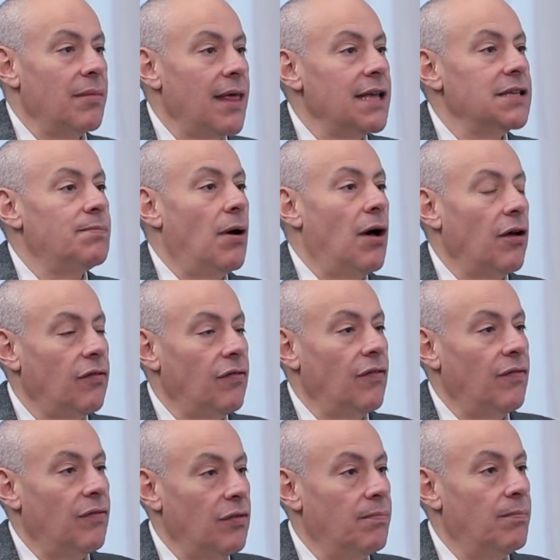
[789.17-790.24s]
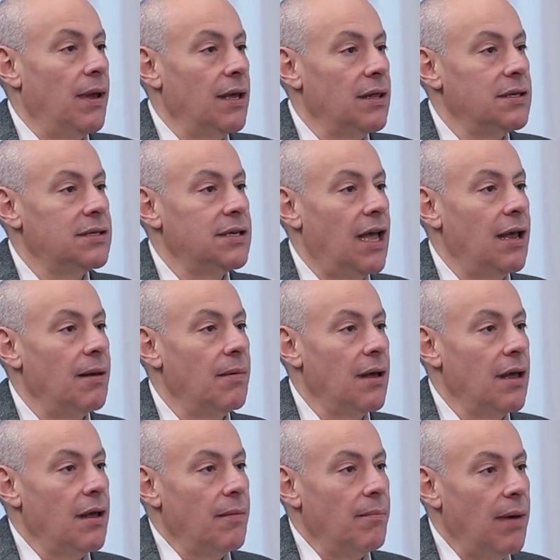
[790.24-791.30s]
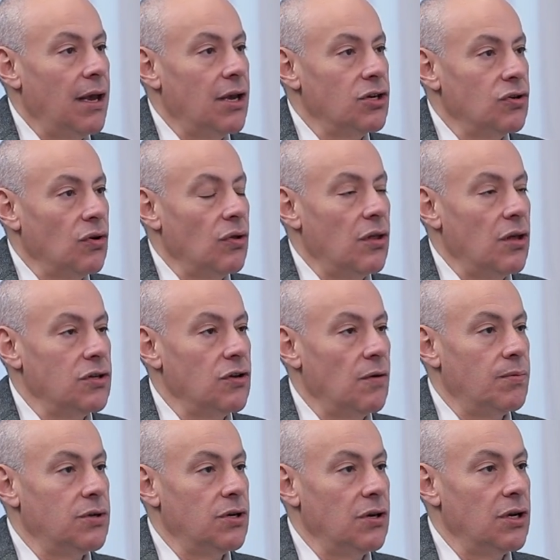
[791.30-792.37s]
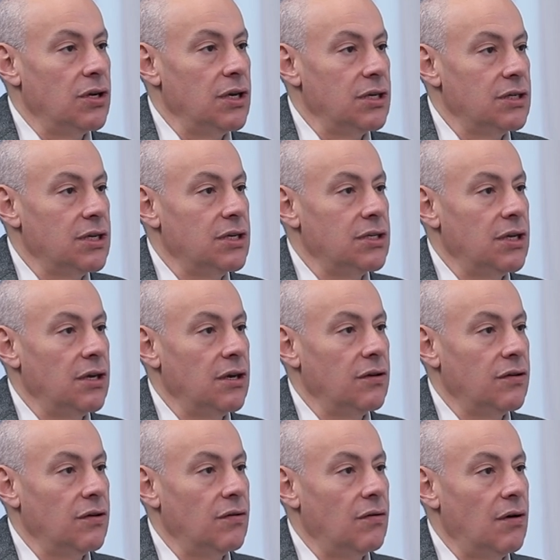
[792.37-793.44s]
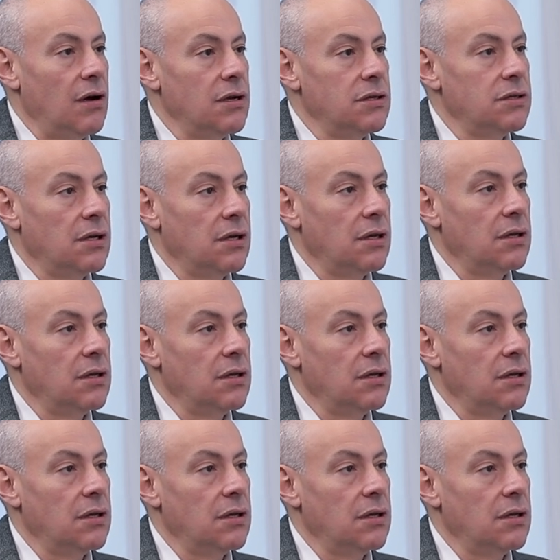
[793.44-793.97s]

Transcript: That's part of being the same, making sure that those opportunities continue to arise.